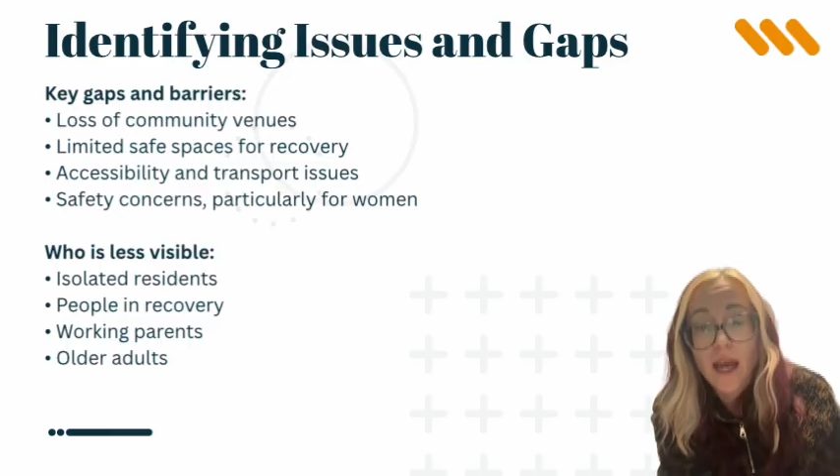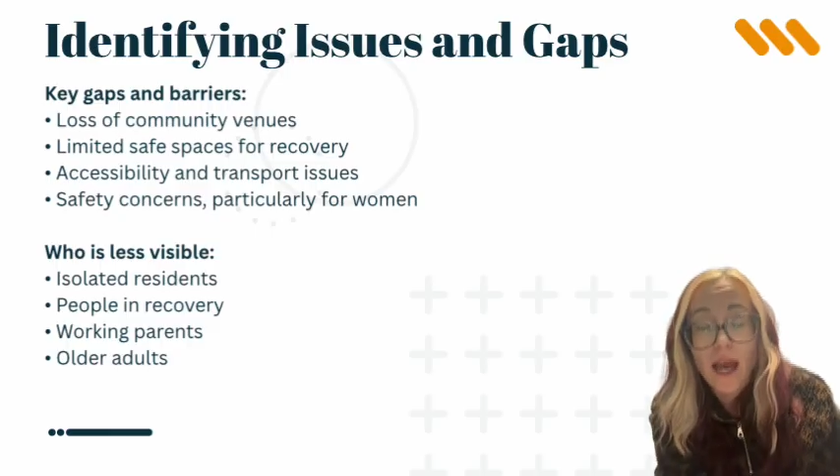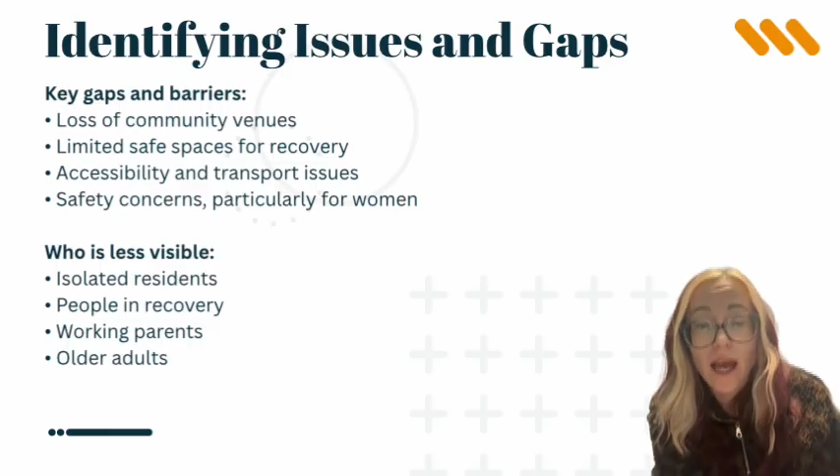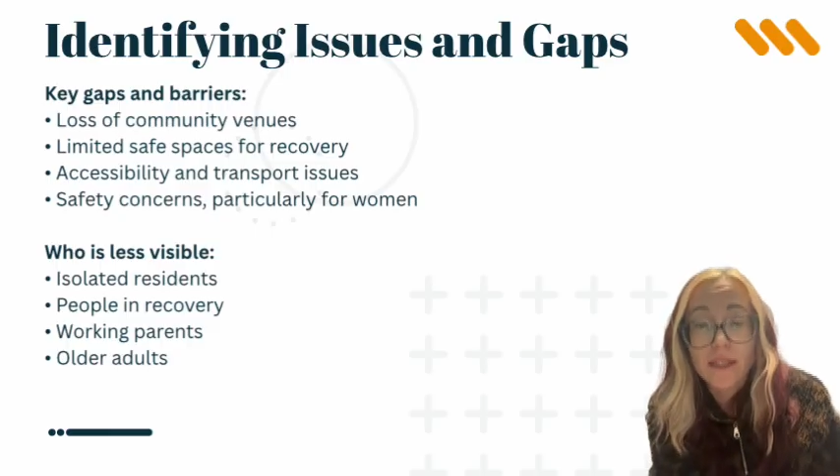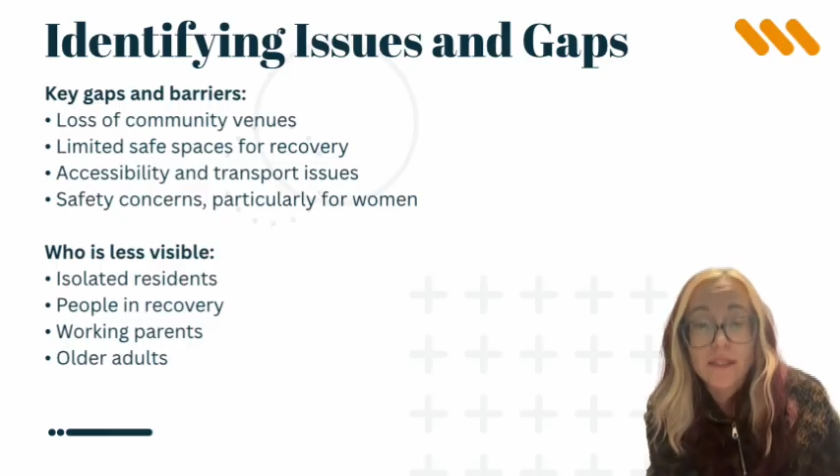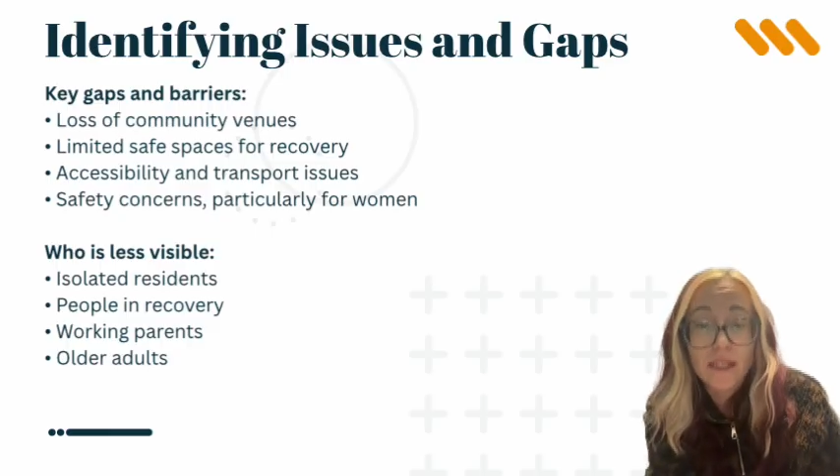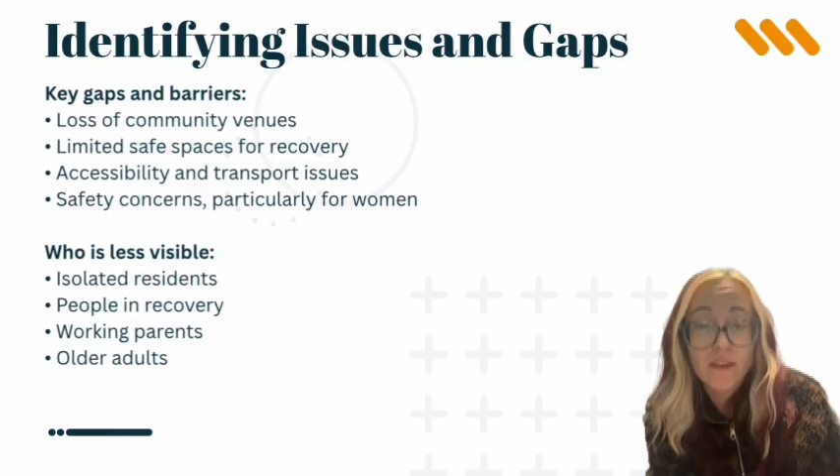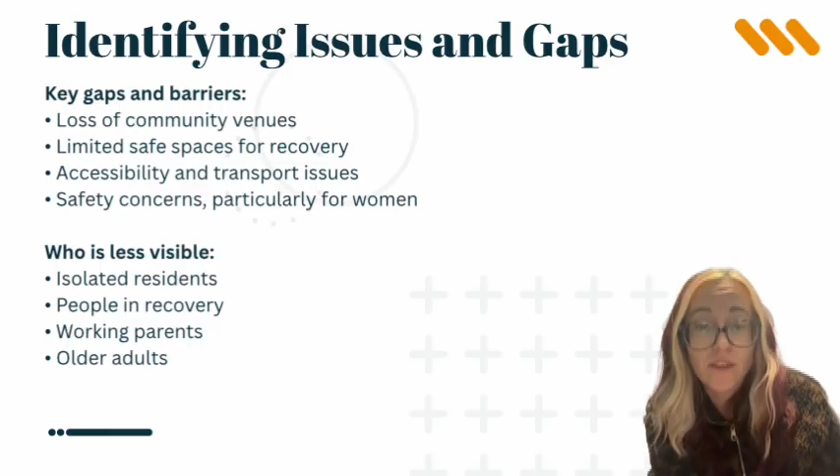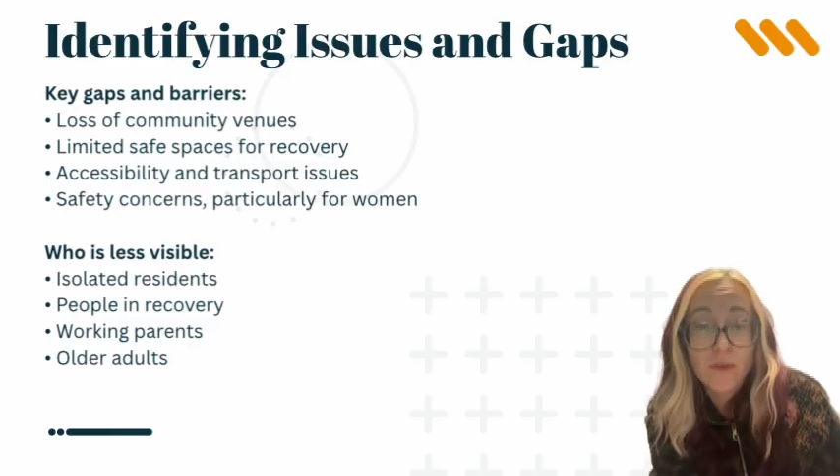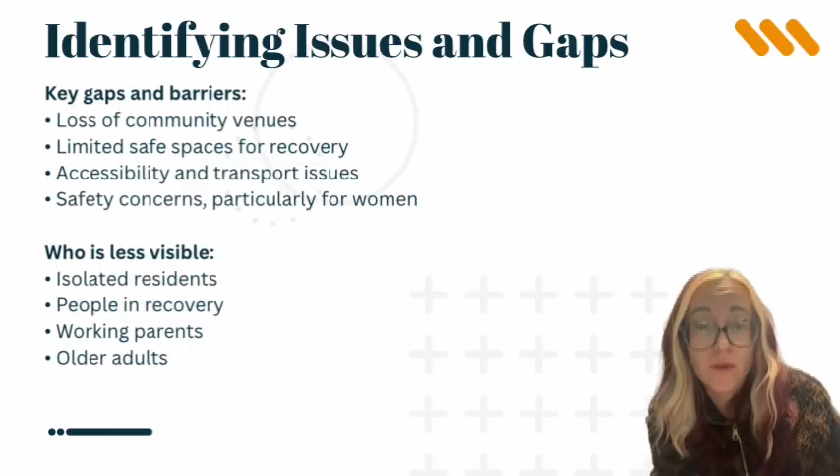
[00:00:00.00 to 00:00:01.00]
and
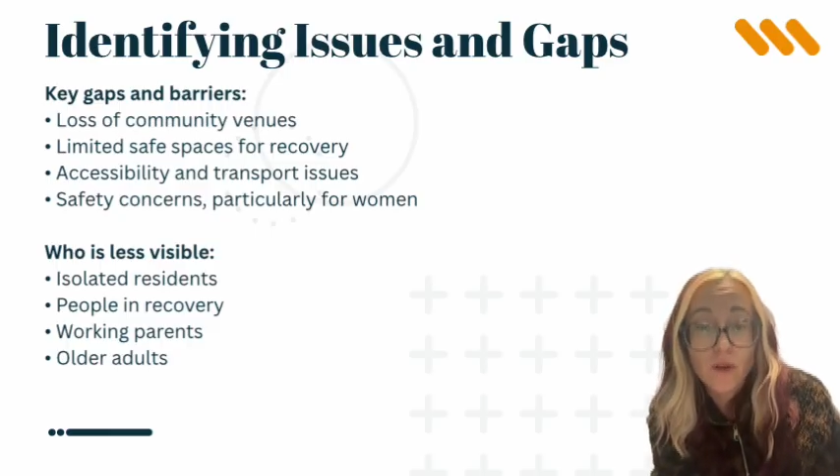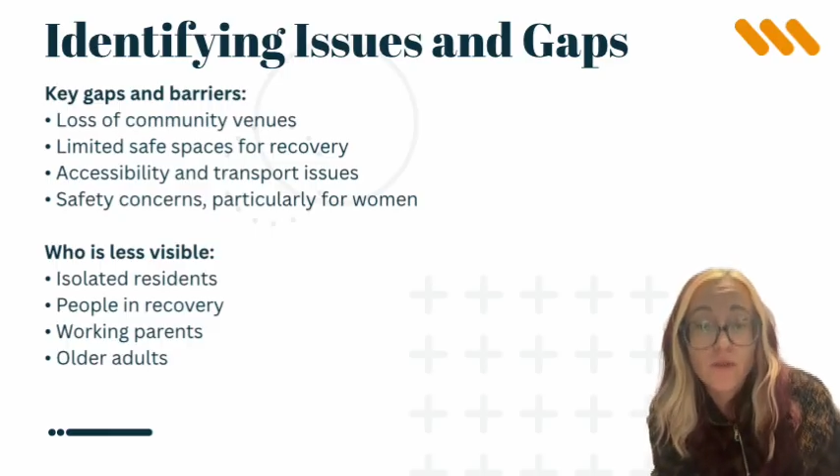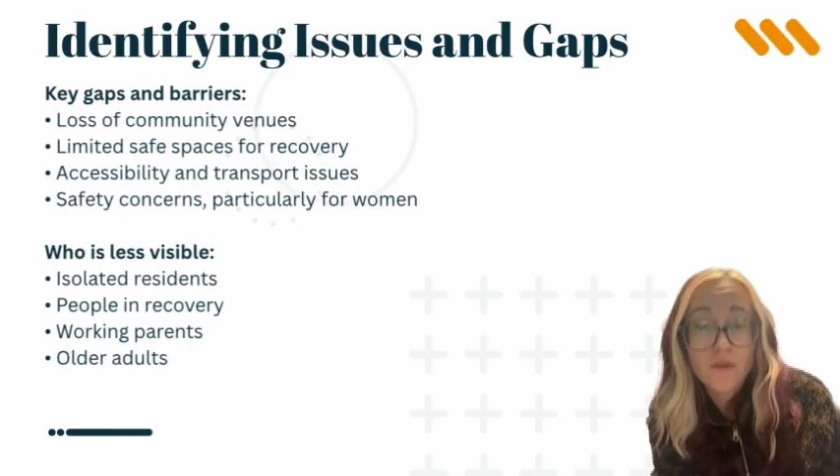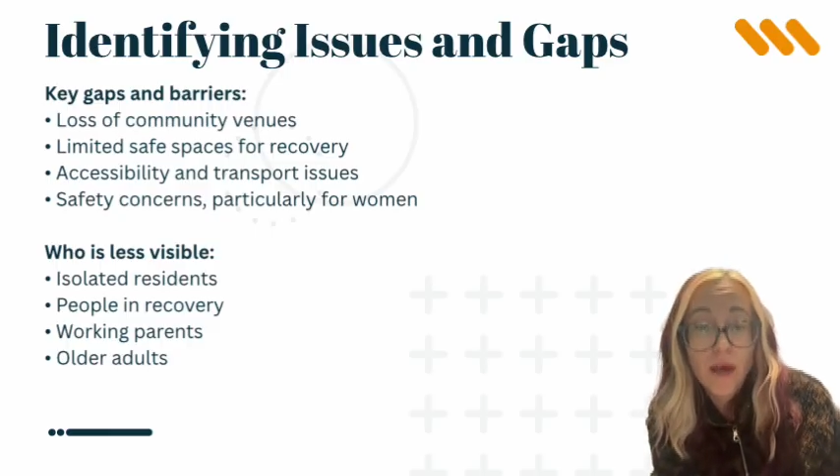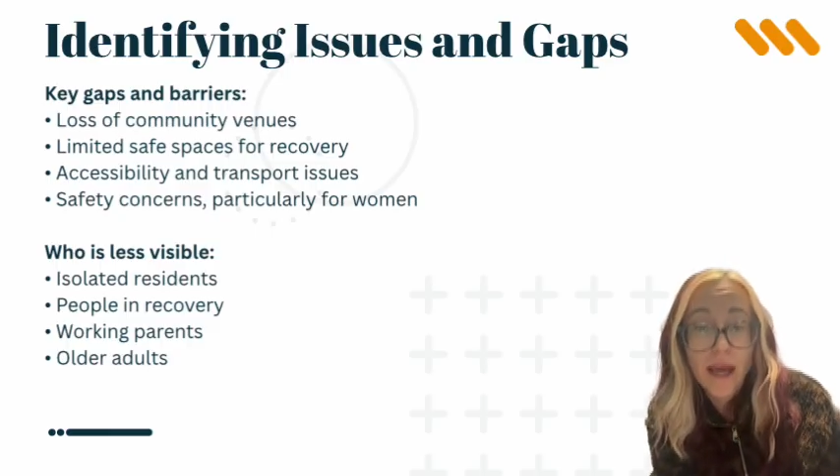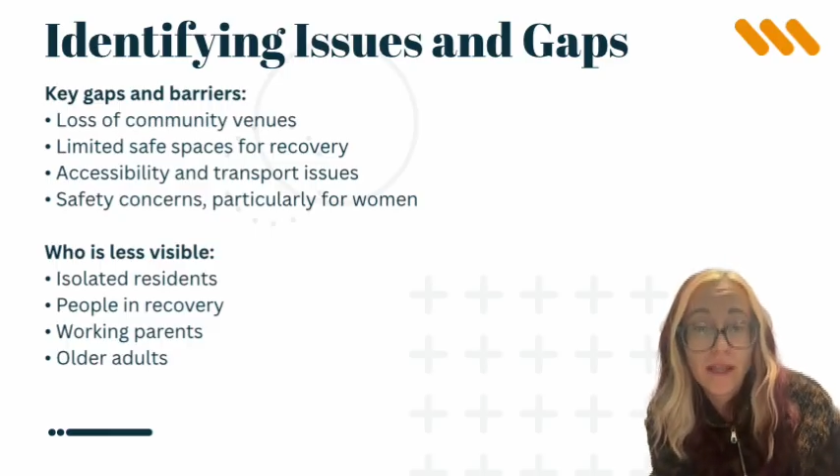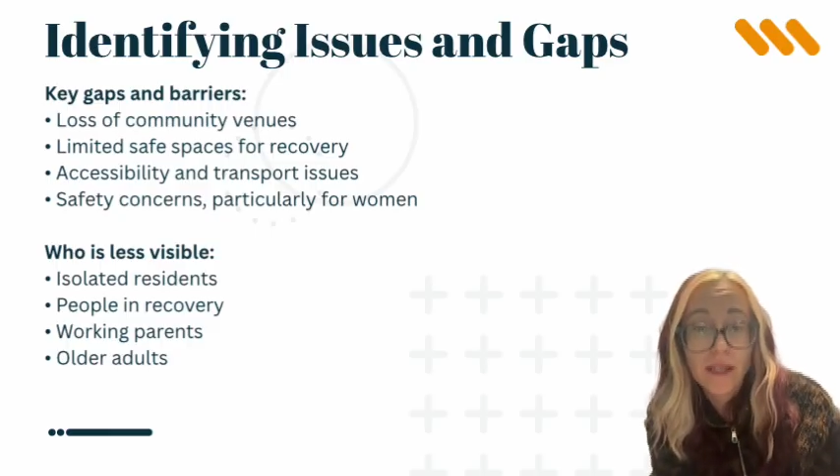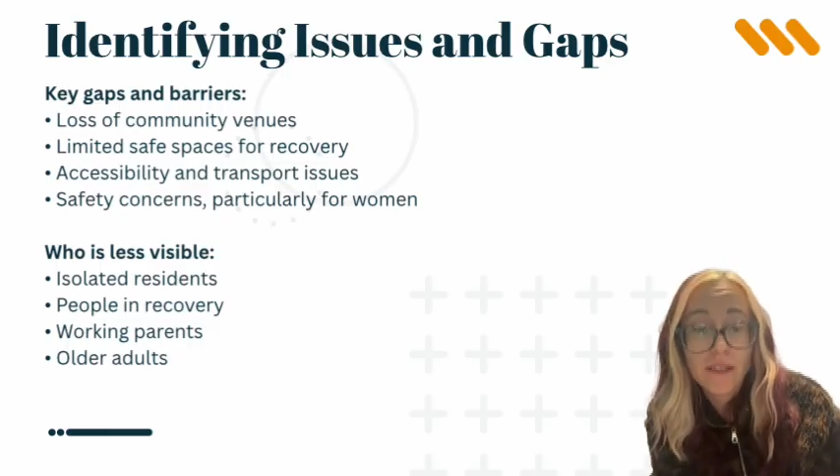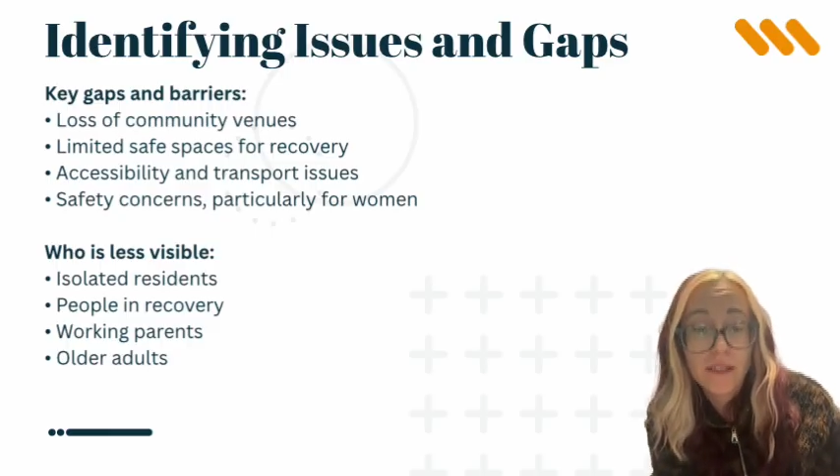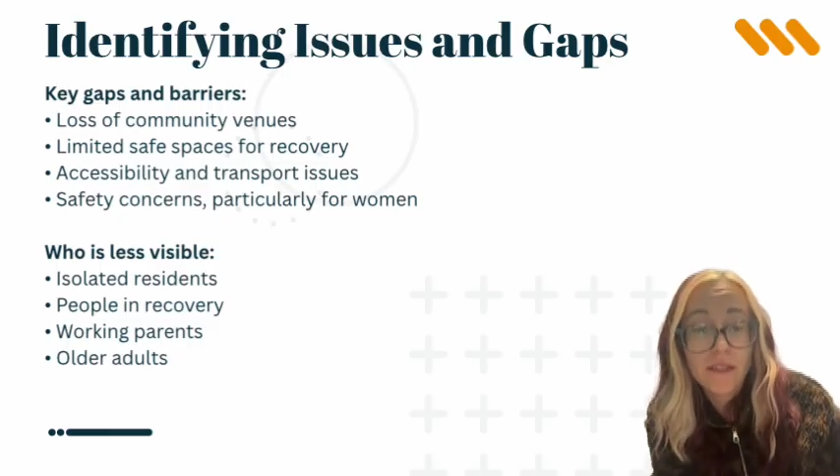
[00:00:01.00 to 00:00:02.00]
safety were also
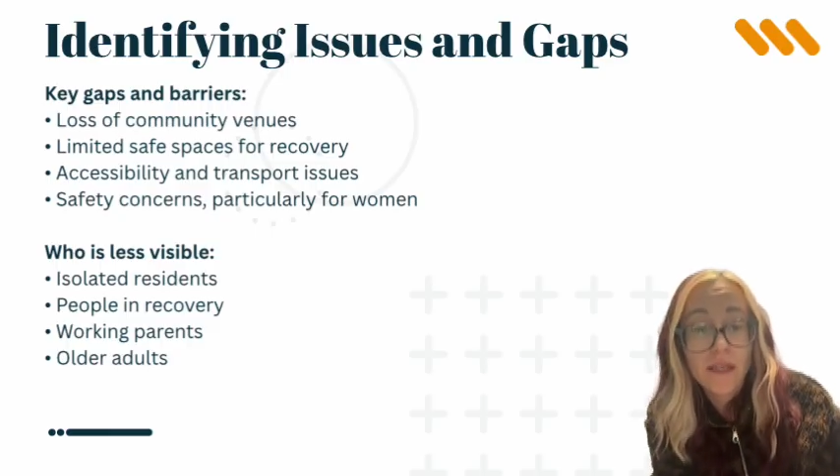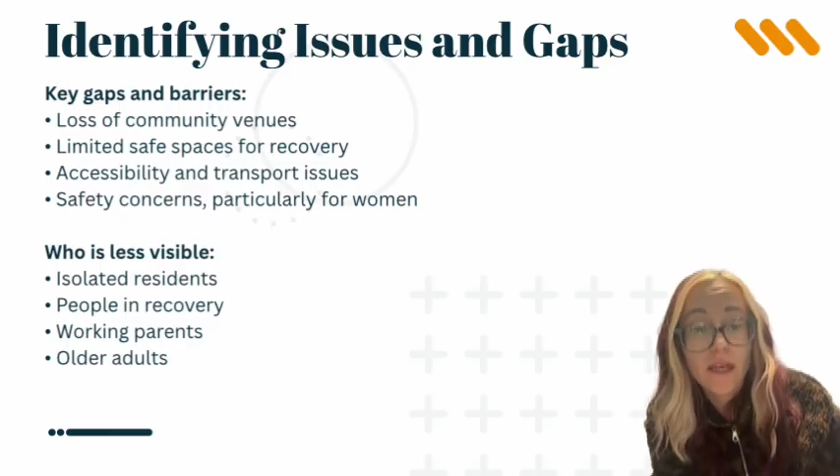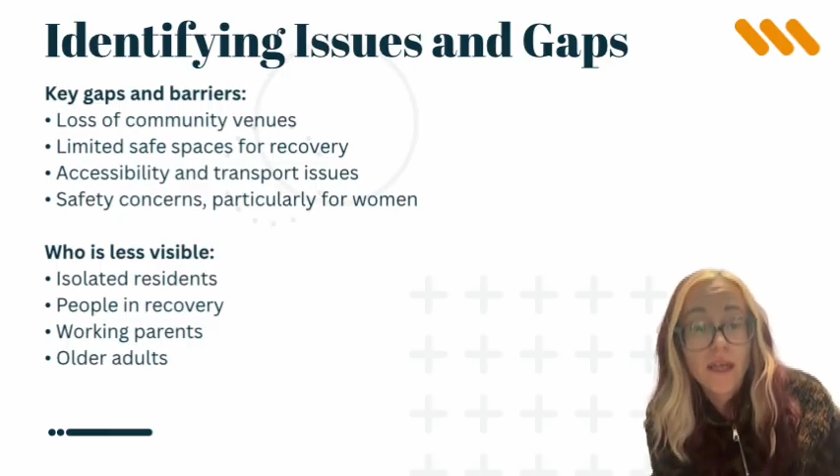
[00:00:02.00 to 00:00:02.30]
highlighted,